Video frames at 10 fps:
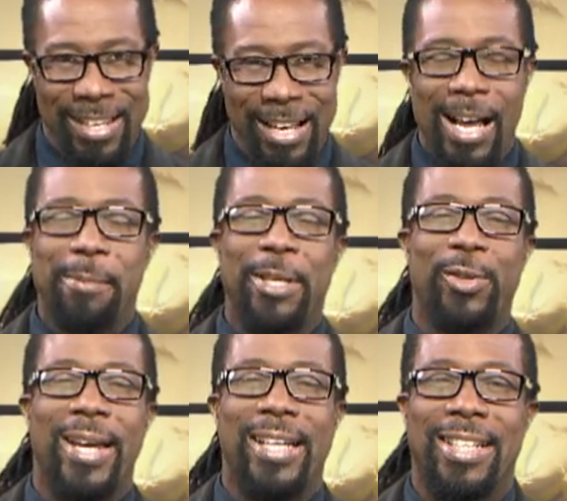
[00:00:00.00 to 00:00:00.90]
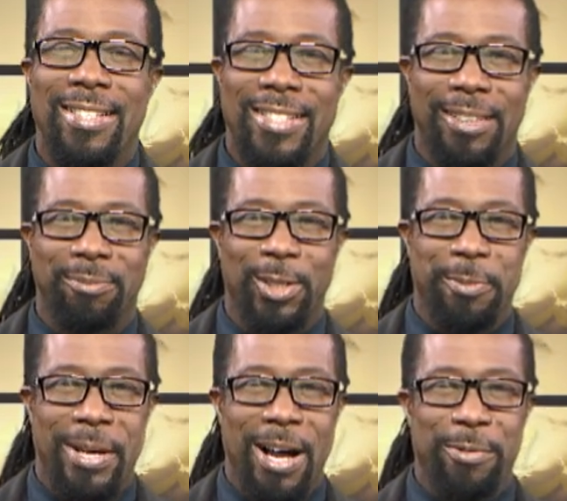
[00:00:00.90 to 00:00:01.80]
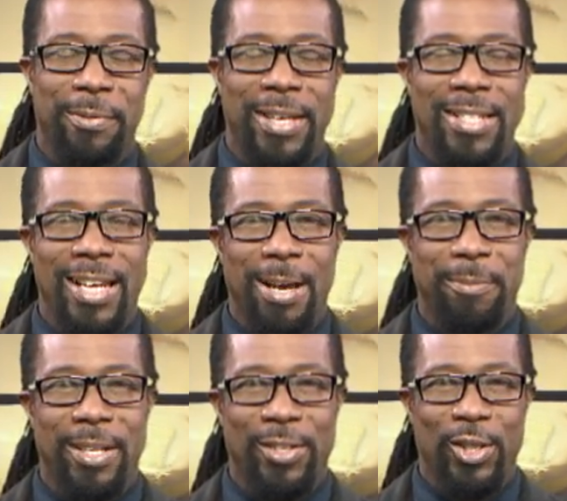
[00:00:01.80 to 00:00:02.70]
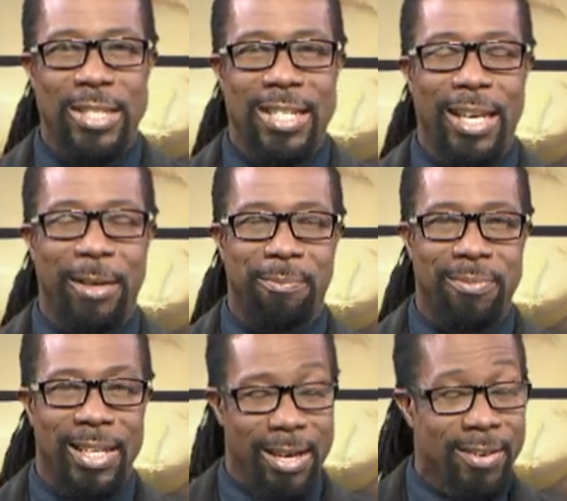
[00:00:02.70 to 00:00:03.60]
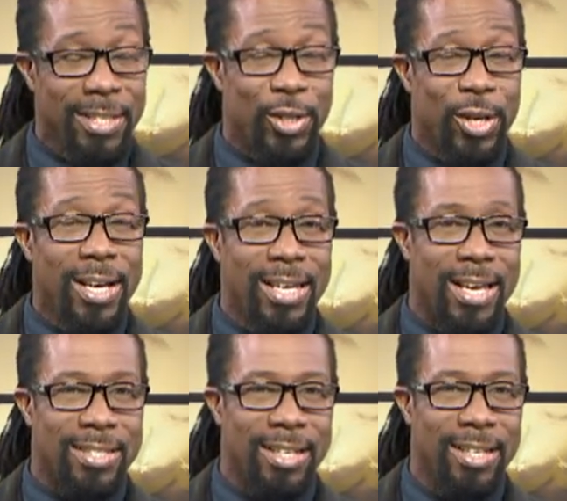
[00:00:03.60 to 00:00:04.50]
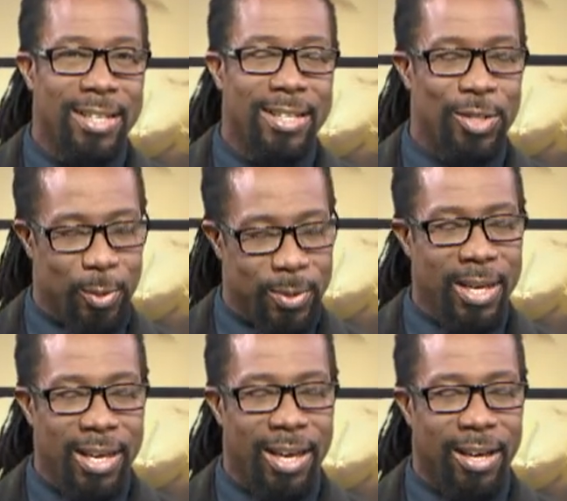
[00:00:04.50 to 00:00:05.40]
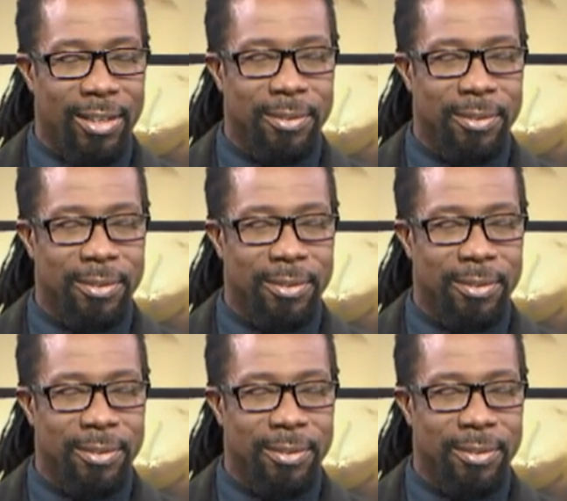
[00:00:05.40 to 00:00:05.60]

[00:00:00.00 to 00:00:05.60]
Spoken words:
I'm Adrian Atkinson. On behalf of the entire production team here at the GIS, do take care.